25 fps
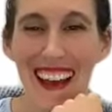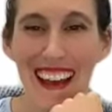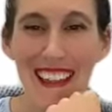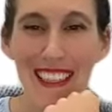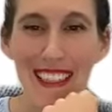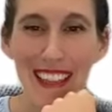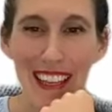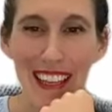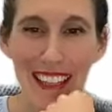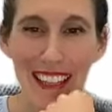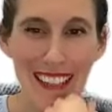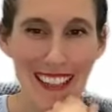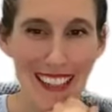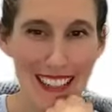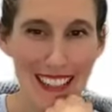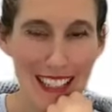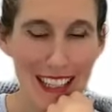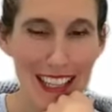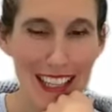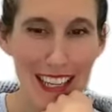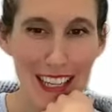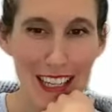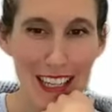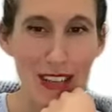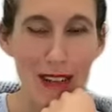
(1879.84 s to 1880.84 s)
I
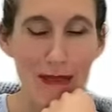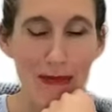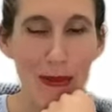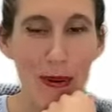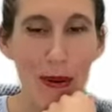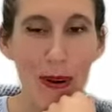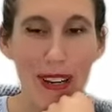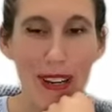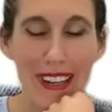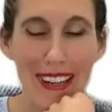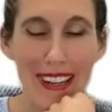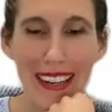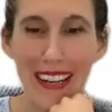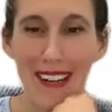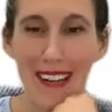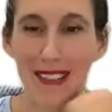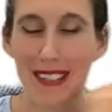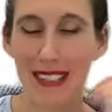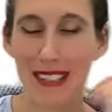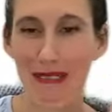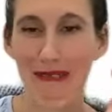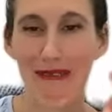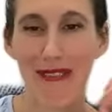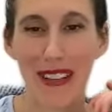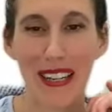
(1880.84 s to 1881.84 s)
liked that you pointed
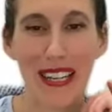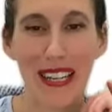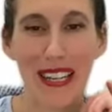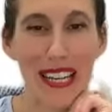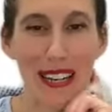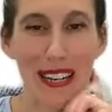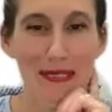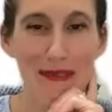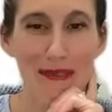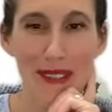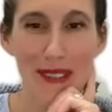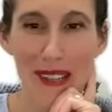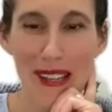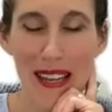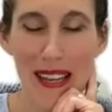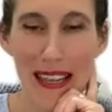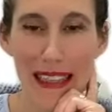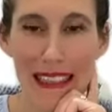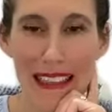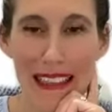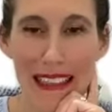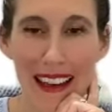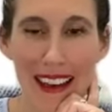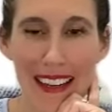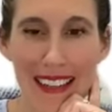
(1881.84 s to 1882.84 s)
out
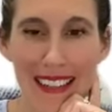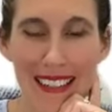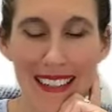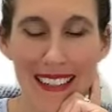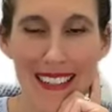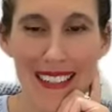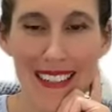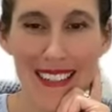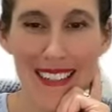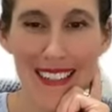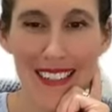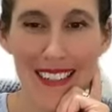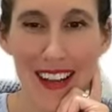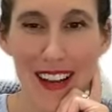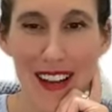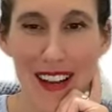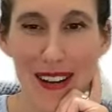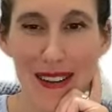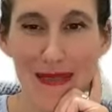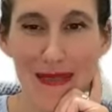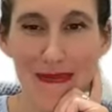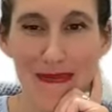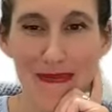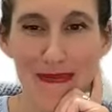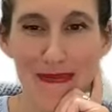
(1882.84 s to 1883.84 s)
definitively that
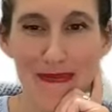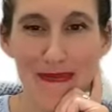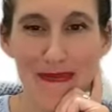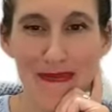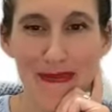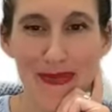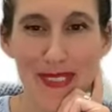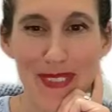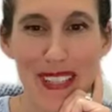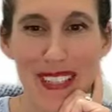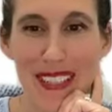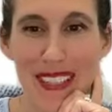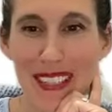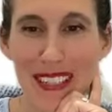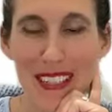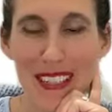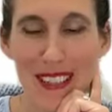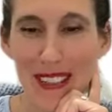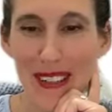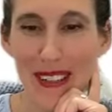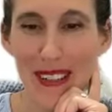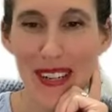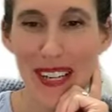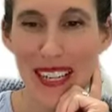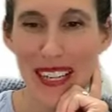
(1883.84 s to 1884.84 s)
um,
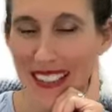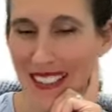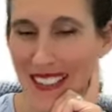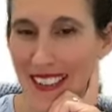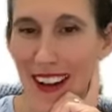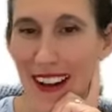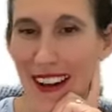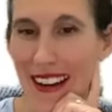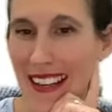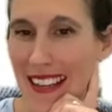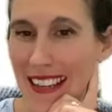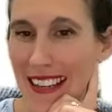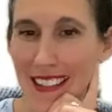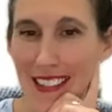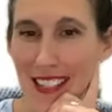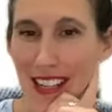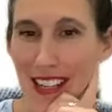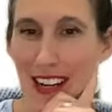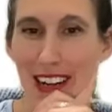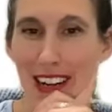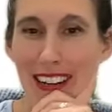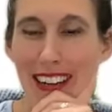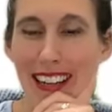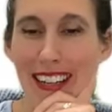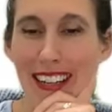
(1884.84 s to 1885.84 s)
distance learning is not
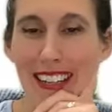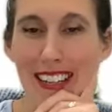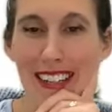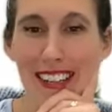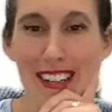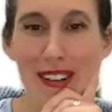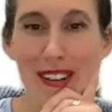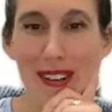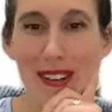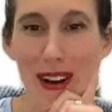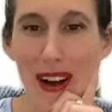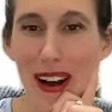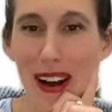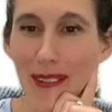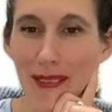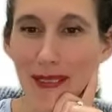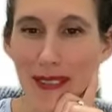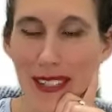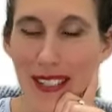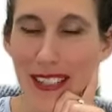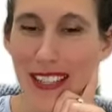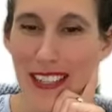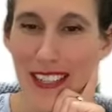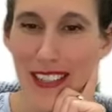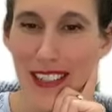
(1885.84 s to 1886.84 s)
easier. And you'll
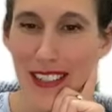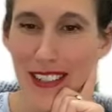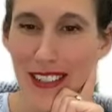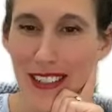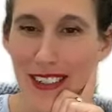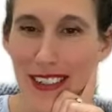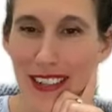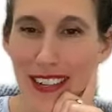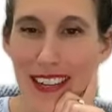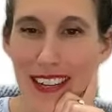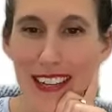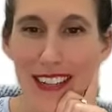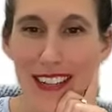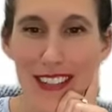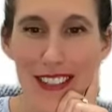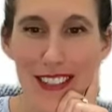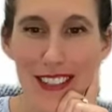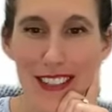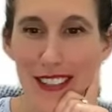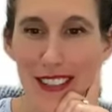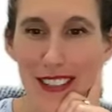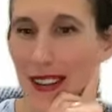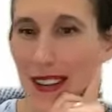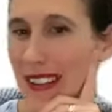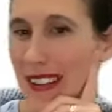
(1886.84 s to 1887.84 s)
often hear
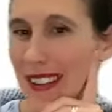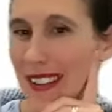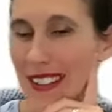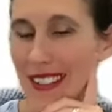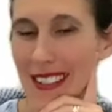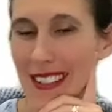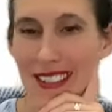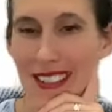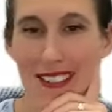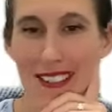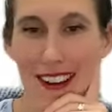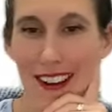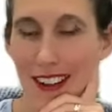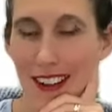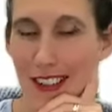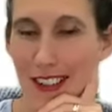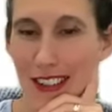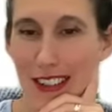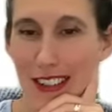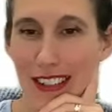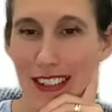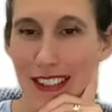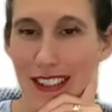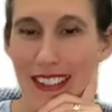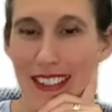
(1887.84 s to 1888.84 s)
students and
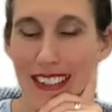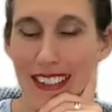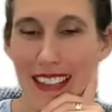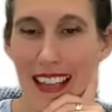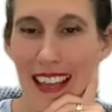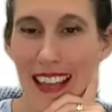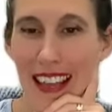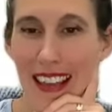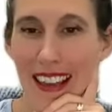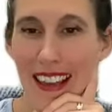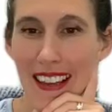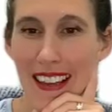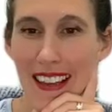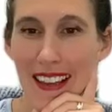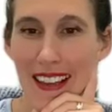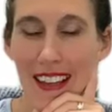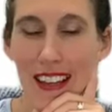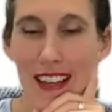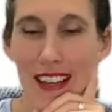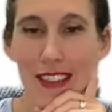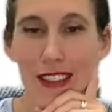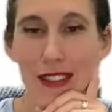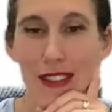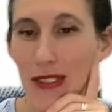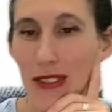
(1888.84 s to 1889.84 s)
doctors saying,
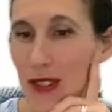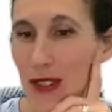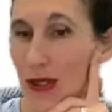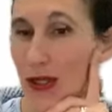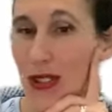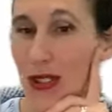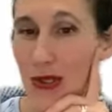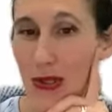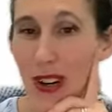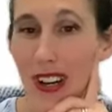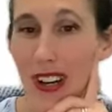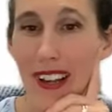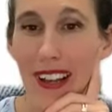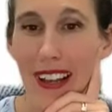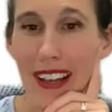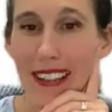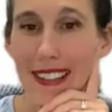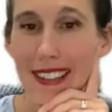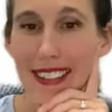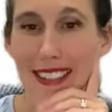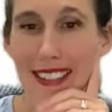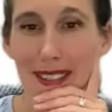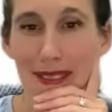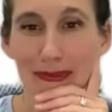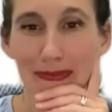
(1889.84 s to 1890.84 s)
there's no
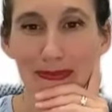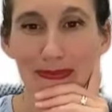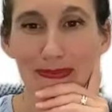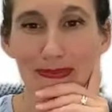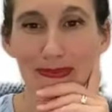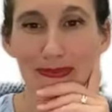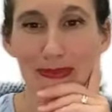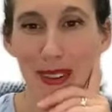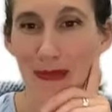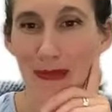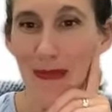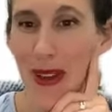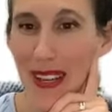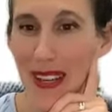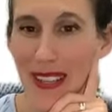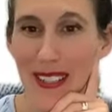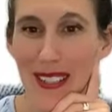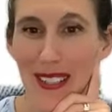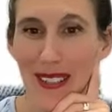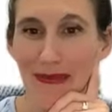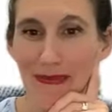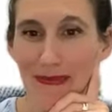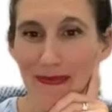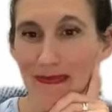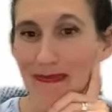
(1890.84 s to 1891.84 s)
shortcuts in
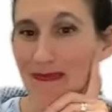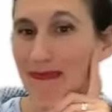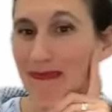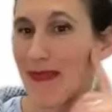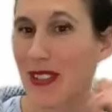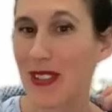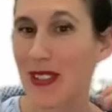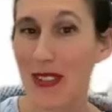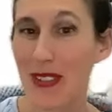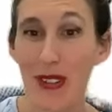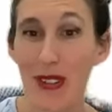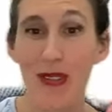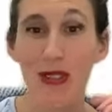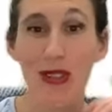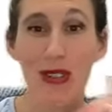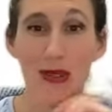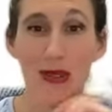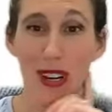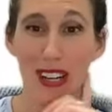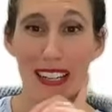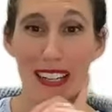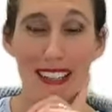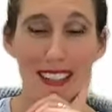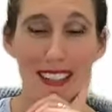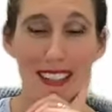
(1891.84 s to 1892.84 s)
medicine there's no
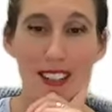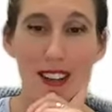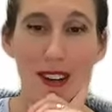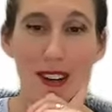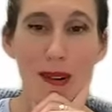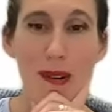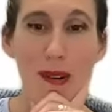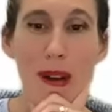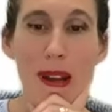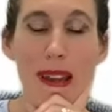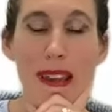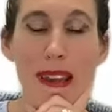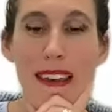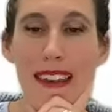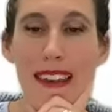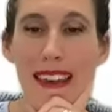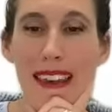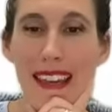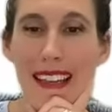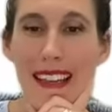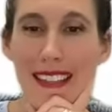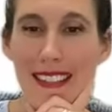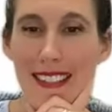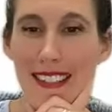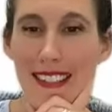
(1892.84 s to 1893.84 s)
shortcut. So
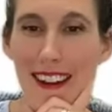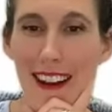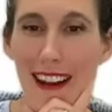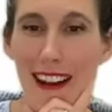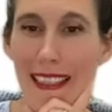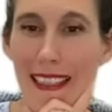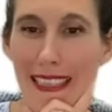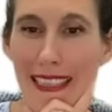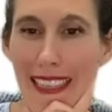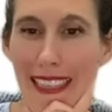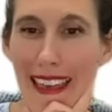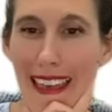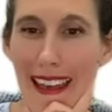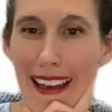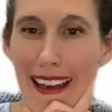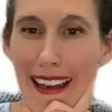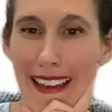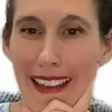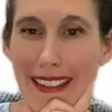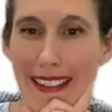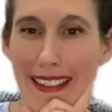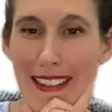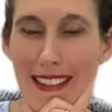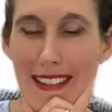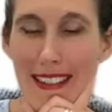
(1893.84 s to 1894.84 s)
okay. it's not
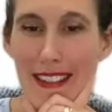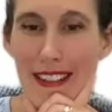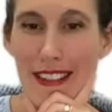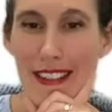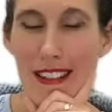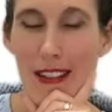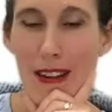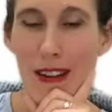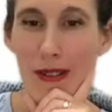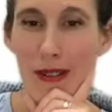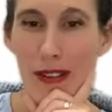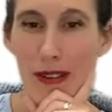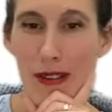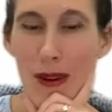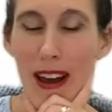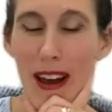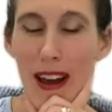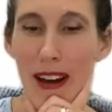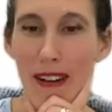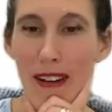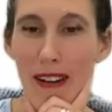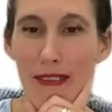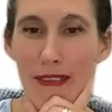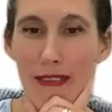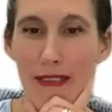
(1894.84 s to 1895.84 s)
that, you know, you
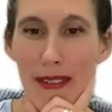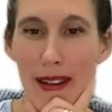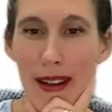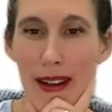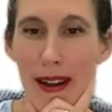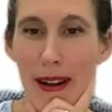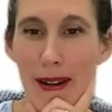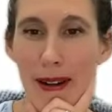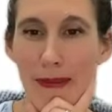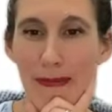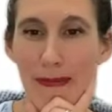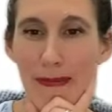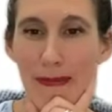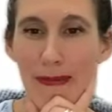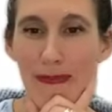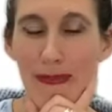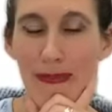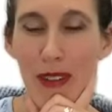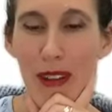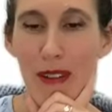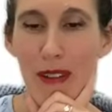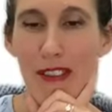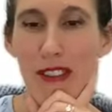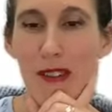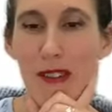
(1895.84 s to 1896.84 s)
have um,
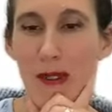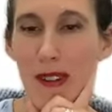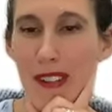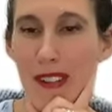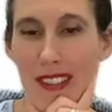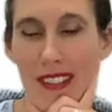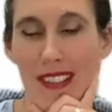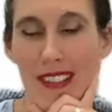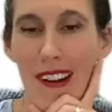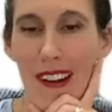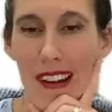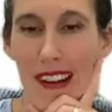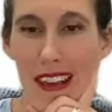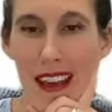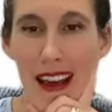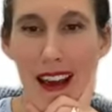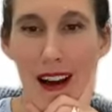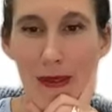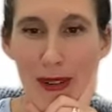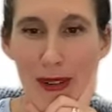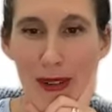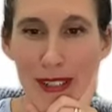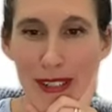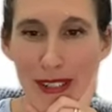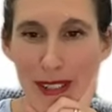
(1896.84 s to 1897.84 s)
fewer study
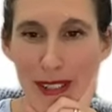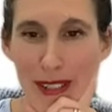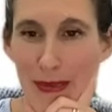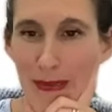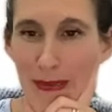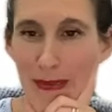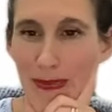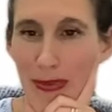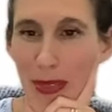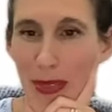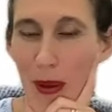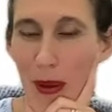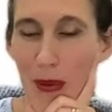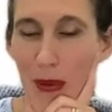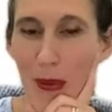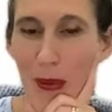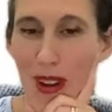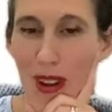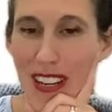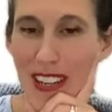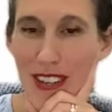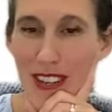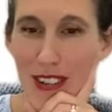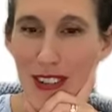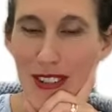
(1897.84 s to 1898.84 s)
hours
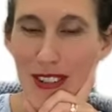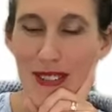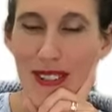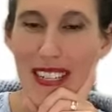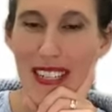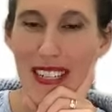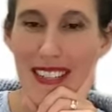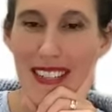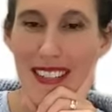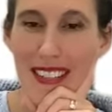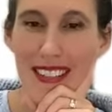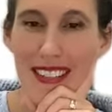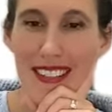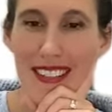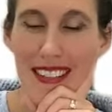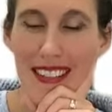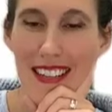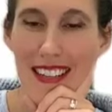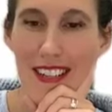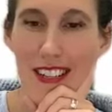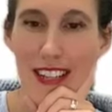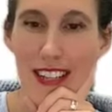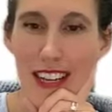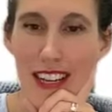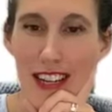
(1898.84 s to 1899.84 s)
when you're doing distance
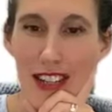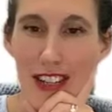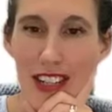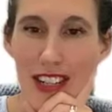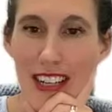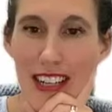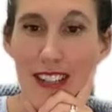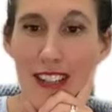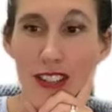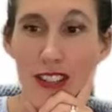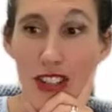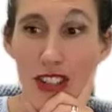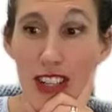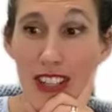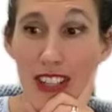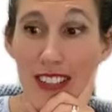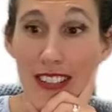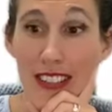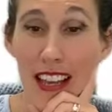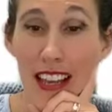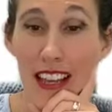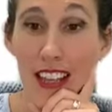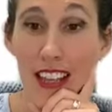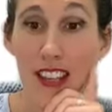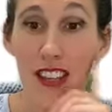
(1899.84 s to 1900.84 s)
education. It's
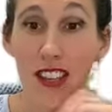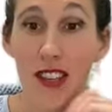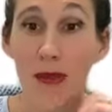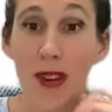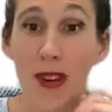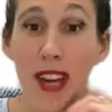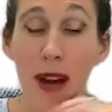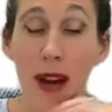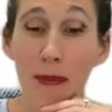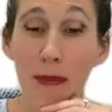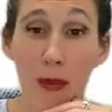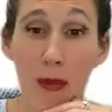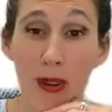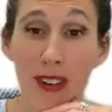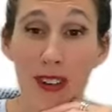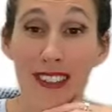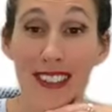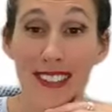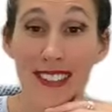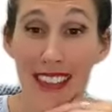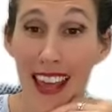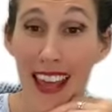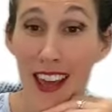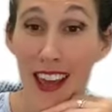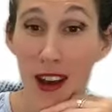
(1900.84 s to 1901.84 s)
just that you get more
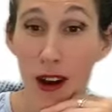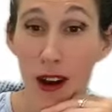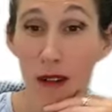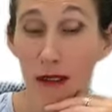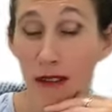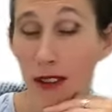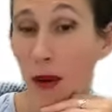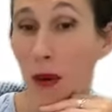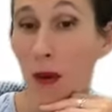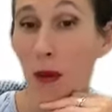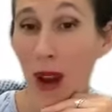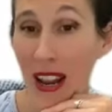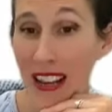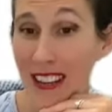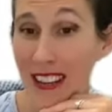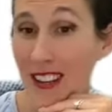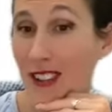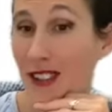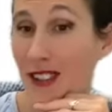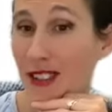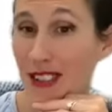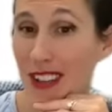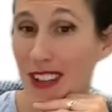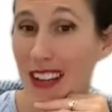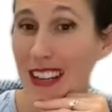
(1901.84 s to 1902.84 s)
say over when
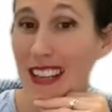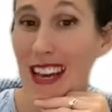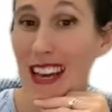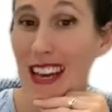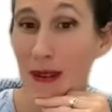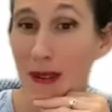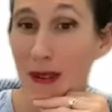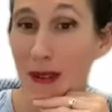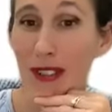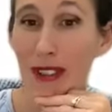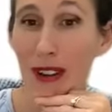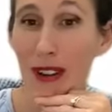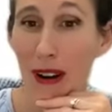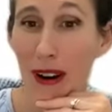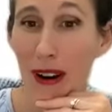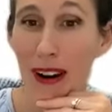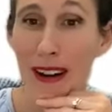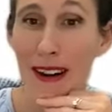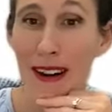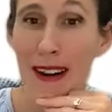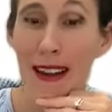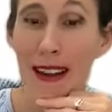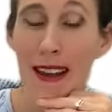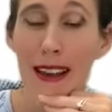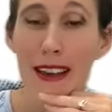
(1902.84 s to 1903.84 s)
your study hours
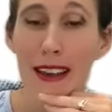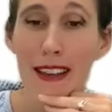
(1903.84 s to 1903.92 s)
are.